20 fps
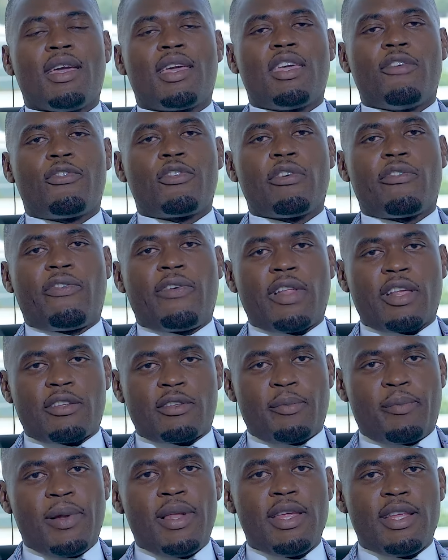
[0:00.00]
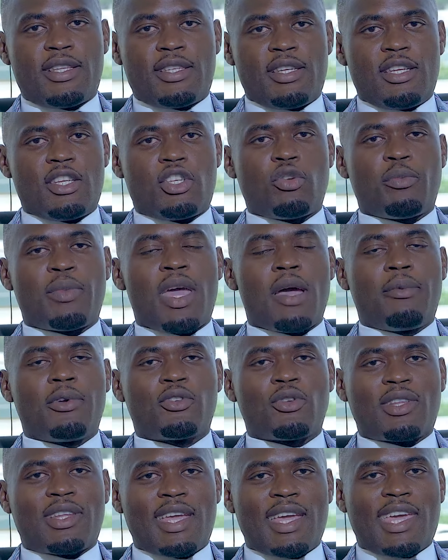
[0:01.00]
gives you flexibility to be able
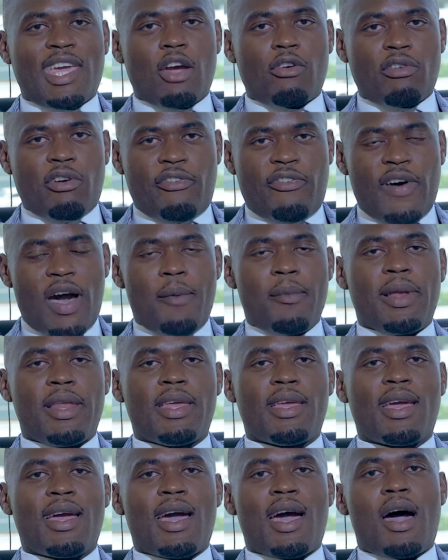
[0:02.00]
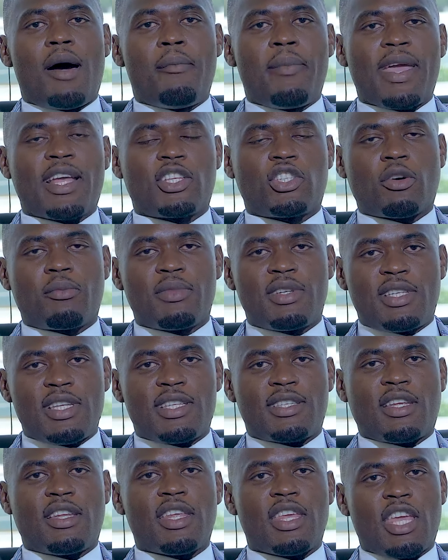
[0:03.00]
to take care of your family and make some
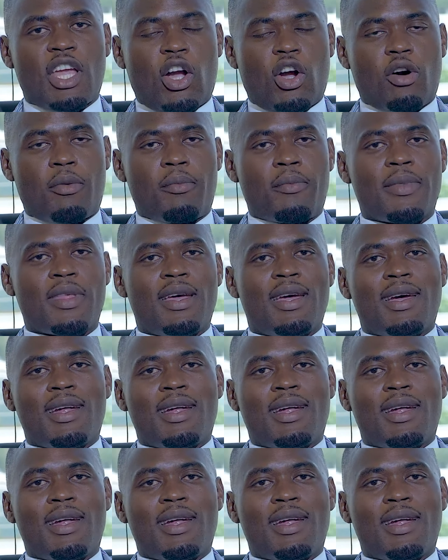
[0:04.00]
decent income.